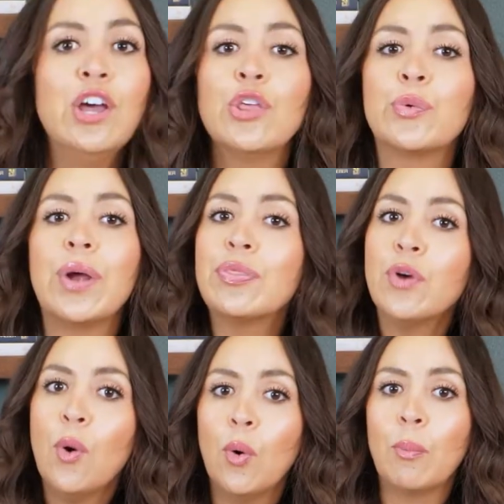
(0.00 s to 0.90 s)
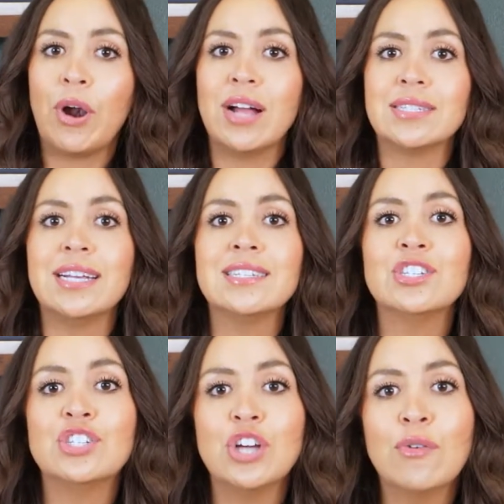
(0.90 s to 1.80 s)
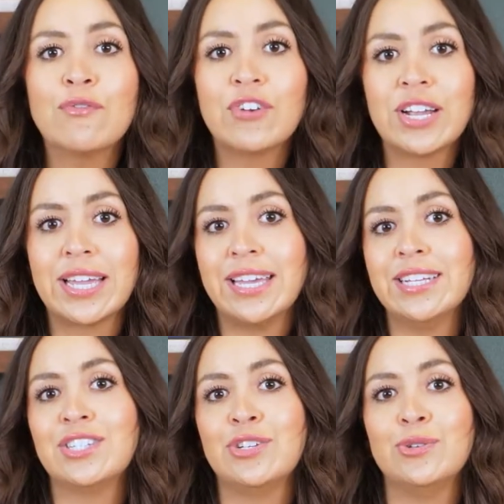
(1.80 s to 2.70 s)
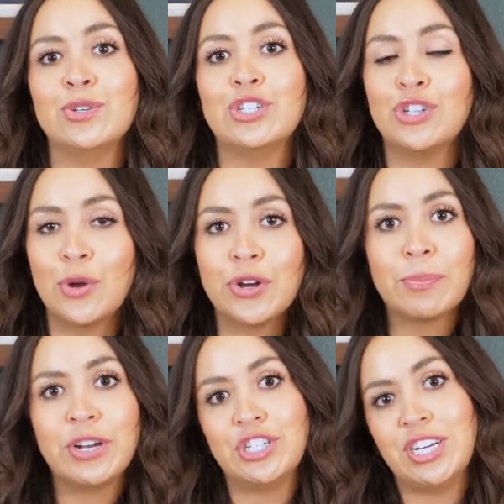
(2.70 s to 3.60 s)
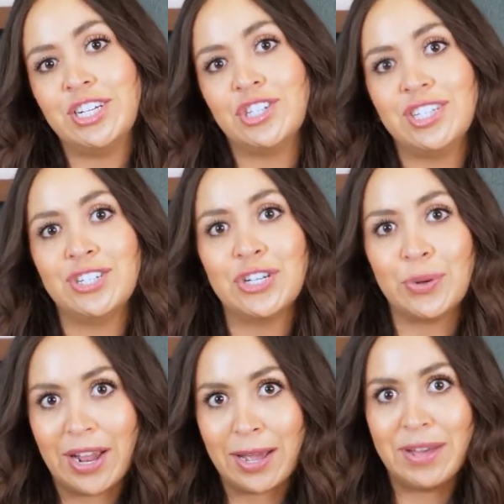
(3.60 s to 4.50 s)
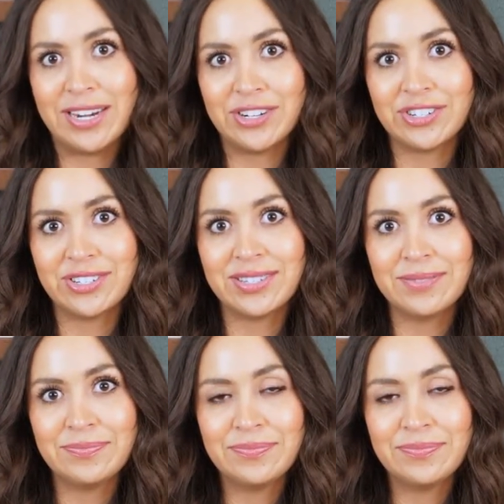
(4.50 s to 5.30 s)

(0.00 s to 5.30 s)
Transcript: Throughout the whole process, don't forget to show your appreciation to your recommenders.